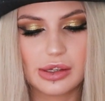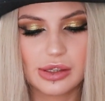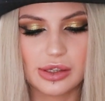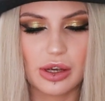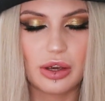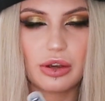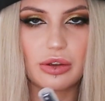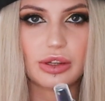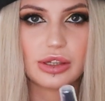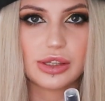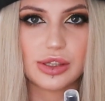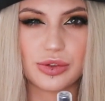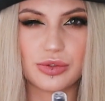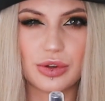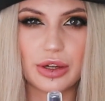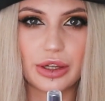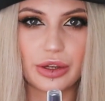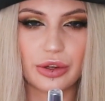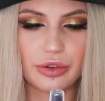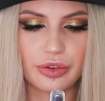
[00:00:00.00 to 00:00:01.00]
So this is
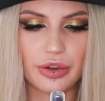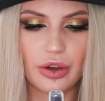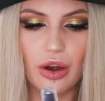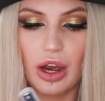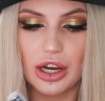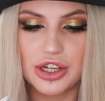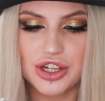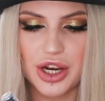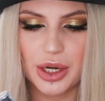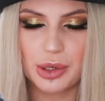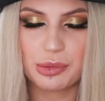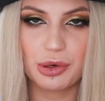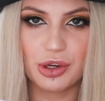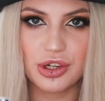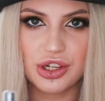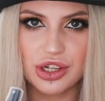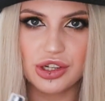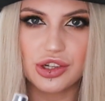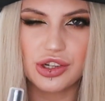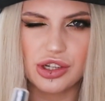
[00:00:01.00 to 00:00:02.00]
really good for your eyeshadow
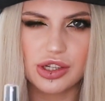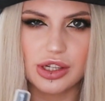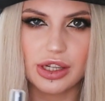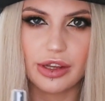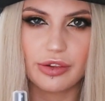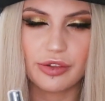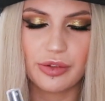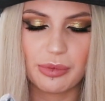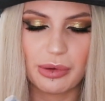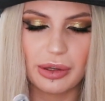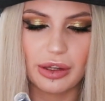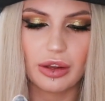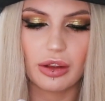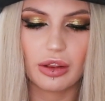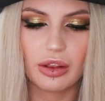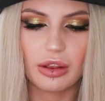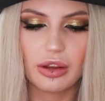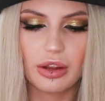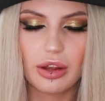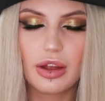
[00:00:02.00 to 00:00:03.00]
brushes, just to give them a
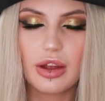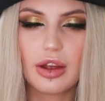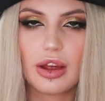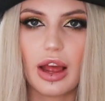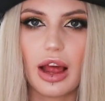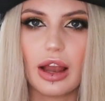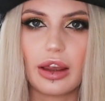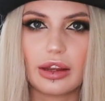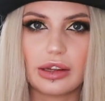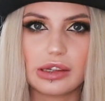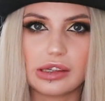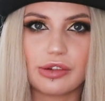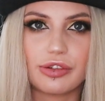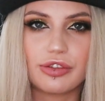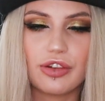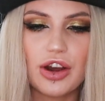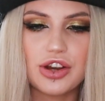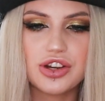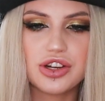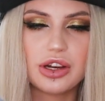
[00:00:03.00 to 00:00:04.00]
little
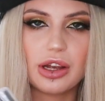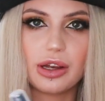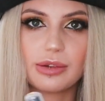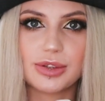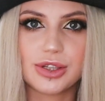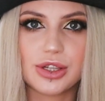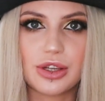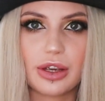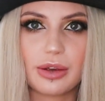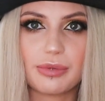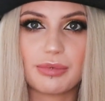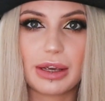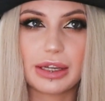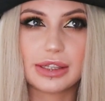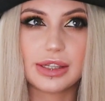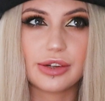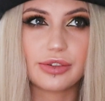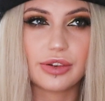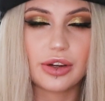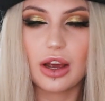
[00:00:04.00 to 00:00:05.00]
freshen up so you can
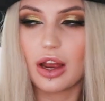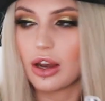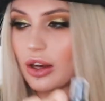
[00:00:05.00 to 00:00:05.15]
mix different